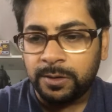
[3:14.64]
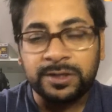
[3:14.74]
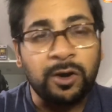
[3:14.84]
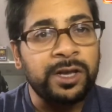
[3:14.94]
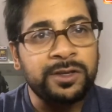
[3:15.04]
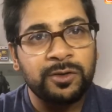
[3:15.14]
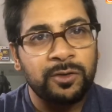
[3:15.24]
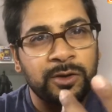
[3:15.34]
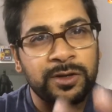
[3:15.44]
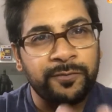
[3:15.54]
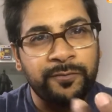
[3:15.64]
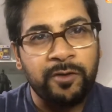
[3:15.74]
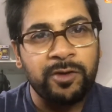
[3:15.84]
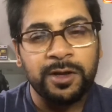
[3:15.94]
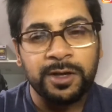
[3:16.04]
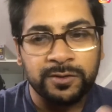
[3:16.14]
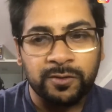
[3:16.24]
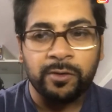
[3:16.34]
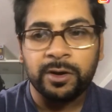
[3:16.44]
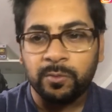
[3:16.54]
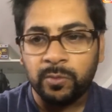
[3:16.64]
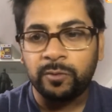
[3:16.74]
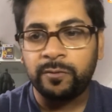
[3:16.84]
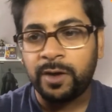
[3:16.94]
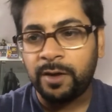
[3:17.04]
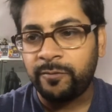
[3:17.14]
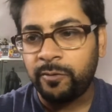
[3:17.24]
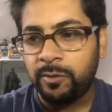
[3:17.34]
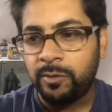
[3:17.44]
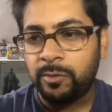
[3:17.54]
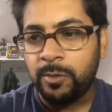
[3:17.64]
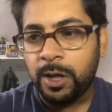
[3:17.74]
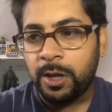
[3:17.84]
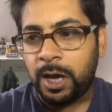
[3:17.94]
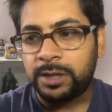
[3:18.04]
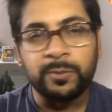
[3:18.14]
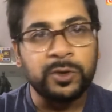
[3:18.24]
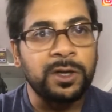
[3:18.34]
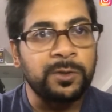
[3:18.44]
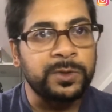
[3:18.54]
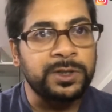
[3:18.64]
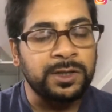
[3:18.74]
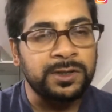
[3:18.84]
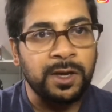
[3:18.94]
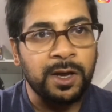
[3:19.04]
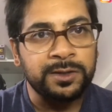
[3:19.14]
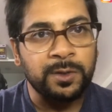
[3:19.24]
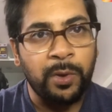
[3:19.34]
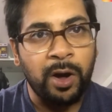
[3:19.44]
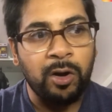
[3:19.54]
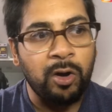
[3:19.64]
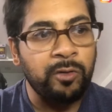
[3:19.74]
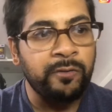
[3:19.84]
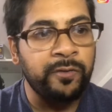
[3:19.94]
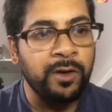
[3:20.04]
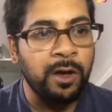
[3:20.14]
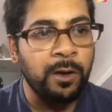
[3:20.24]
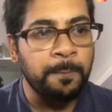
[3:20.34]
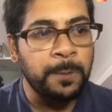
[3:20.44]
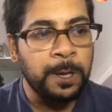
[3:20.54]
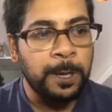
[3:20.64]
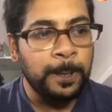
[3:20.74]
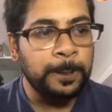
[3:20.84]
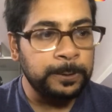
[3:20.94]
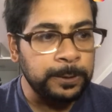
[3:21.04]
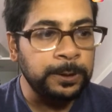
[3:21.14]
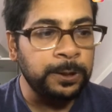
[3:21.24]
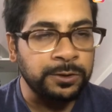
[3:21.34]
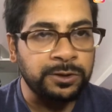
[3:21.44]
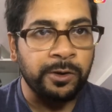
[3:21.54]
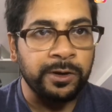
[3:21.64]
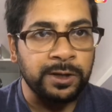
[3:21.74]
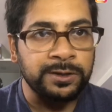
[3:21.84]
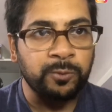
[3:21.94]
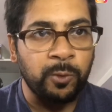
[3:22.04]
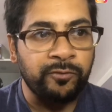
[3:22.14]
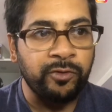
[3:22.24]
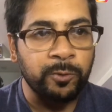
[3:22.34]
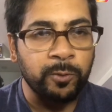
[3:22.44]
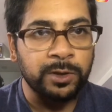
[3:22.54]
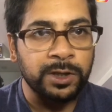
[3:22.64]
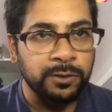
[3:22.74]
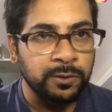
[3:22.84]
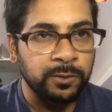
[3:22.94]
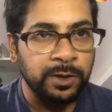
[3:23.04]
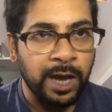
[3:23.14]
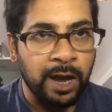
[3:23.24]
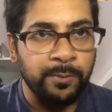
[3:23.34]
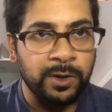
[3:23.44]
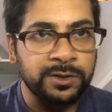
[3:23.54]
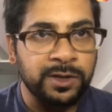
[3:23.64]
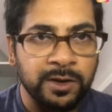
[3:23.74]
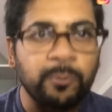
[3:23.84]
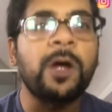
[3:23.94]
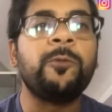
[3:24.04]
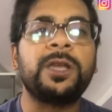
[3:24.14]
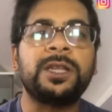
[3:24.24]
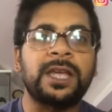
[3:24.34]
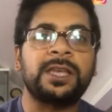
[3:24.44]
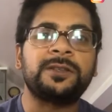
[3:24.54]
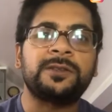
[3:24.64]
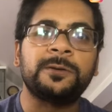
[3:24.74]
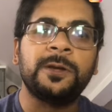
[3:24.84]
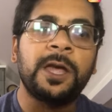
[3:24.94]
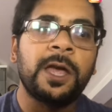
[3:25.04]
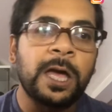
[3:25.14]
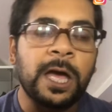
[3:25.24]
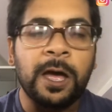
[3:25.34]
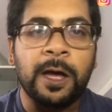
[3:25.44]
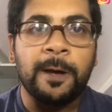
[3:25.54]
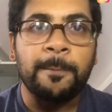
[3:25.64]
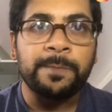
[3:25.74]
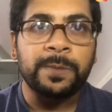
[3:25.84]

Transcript: it's a, you know, it's a very historic movie, and for us Muslims, it's a, it's a part of uh, showing us what free will can do and how much and where we can take it to. Uh,